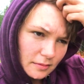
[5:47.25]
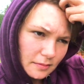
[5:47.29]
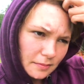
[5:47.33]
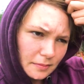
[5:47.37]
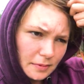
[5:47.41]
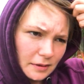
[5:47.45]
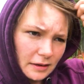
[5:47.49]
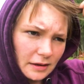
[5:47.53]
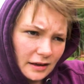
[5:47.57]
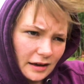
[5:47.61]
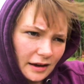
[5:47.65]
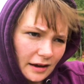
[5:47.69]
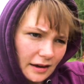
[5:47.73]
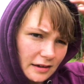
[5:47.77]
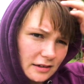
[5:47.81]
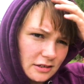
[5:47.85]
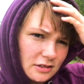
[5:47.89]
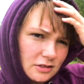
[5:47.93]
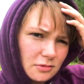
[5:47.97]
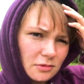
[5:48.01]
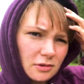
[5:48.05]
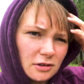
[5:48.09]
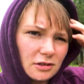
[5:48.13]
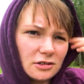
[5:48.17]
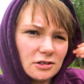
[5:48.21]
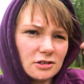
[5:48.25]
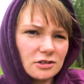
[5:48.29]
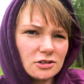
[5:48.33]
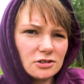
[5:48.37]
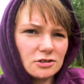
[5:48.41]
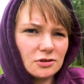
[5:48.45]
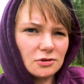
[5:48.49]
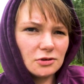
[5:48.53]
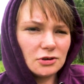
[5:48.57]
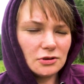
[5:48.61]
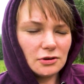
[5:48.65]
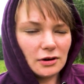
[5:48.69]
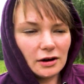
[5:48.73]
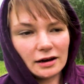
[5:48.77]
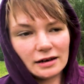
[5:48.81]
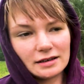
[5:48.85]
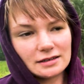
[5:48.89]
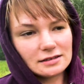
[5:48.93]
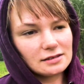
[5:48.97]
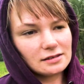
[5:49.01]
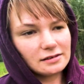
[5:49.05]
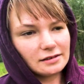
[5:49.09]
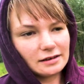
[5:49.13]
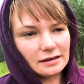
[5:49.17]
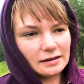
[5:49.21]
But yeah, I just wanted to show you
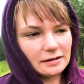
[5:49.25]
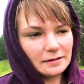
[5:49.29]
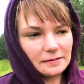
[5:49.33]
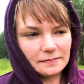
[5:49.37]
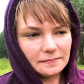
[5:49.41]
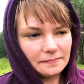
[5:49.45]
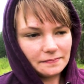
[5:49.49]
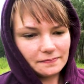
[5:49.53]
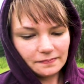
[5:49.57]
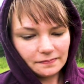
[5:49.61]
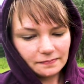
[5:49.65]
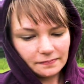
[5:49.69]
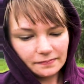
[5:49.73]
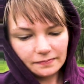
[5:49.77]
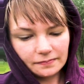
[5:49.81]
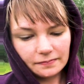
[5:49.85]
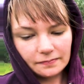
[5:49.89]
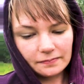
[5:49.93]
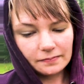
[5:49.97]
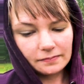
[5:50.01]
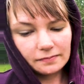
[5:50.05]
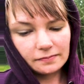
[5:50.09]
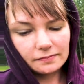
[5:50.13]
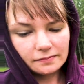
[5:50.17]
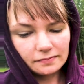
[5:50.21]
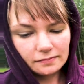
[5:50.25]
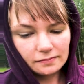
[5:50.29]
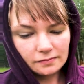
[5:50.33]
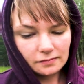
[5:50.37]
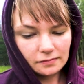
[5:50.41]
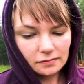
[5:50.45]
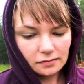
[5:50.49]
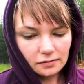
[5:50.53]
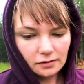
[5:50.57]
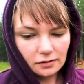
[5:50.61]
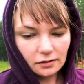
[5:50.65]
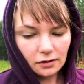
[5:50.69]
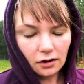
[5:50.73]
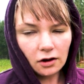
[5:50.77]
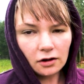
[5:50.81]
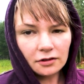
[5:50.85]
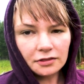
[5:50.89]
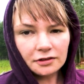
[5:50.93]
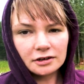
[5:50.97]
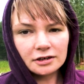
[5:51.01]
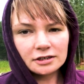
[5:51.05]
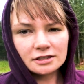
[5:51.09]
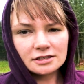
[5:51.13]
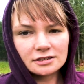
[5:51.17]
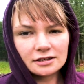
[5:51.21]
guys like all
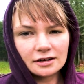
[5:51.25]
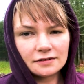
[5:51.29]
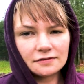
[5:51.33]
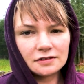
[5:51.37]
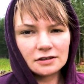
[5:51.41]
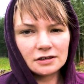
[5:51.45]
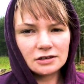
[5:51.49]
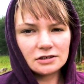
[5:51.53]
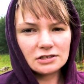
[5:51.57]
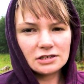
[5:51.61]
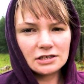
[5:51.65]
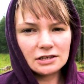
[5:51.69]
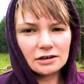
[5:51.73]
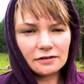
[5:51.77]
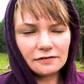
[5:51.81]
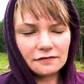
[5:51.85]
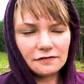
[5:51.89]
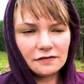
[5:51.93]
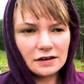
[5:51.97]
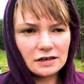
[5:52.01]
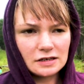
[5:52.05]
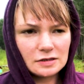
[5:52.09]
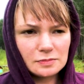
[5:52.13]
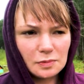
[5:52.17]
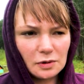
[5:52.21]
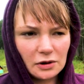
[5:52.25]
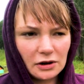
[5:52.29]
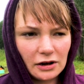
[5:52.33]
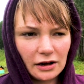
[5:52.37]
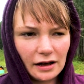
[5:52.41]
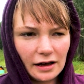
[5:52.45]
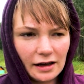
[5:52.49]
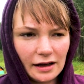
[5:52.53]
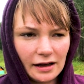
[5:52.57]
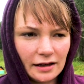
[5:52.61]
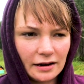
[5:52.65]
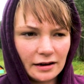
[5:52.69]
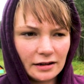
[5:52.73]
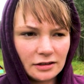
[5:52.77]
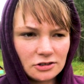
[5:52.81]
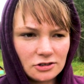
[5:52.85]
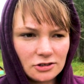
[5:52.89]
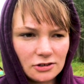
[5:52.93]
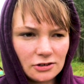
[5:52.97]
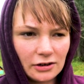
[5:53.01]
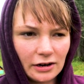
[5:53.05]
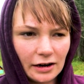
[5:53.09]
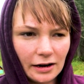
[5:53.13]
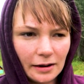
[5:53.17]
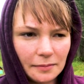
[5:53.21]
the good stuff that you see on Facebook and
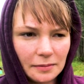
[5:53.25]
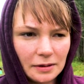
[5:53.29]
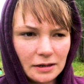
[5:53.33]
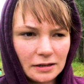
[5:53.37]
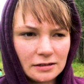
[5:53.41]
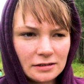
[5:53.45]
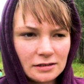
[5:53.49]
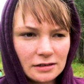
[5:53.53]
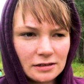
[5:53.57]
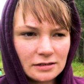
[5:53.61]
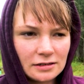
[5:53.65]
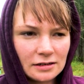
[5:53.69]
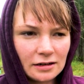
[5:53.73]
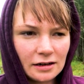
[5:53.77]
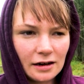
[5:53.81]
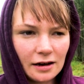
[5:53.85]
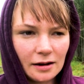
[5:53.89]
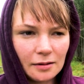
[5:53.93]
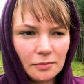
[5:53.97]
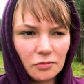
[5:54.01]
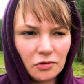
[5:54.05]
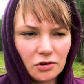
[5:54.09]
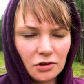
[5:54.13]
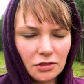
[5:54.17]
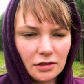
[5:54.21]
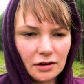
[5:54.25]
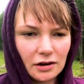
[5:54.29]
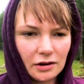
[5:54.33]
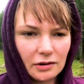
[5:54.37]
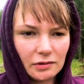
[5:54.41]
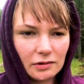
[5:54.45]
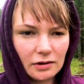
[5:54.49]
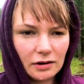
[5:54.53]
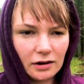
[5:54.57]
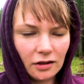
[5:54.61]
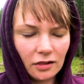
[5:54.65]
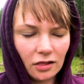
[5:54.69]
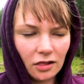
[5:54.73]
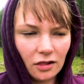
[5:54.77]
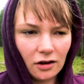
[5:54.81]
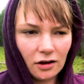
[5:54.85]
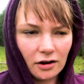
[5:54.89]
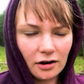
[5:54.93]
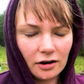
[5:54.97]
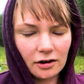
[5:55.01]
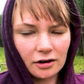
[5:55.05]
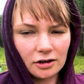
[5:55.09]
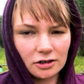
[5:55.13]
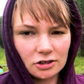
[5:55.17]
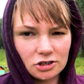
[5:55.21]
Instagram, it doesn't come without a
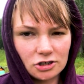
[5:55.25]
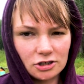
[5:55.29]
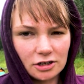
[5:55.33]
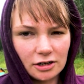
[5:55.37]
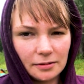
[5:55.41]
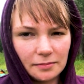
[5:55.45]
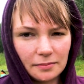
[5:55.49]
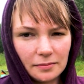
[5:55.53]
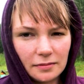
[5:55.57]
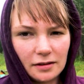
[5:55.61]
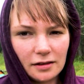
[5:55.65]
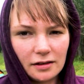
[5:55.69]
lot of hardship.